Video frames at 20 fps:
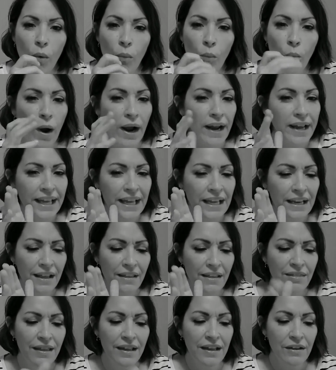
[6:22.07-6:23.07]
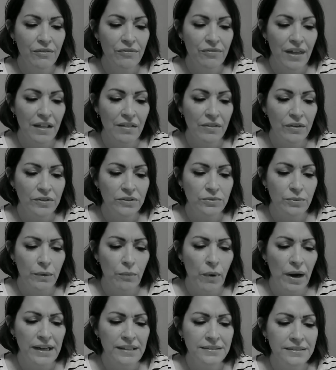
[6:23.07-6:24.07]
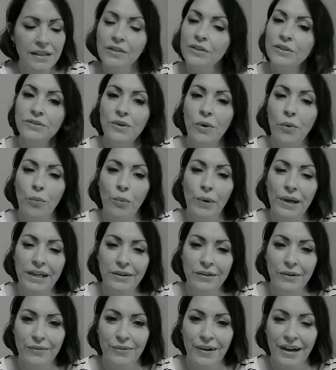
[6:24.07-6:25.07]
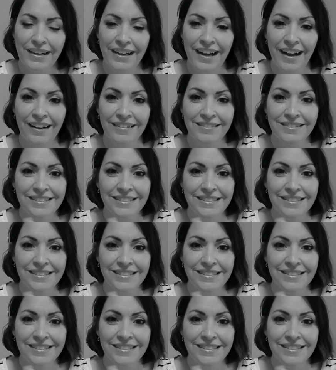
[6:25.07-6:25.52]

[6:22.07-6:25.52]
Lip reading: why can't I think if that looks right? Why does it look so weird right now?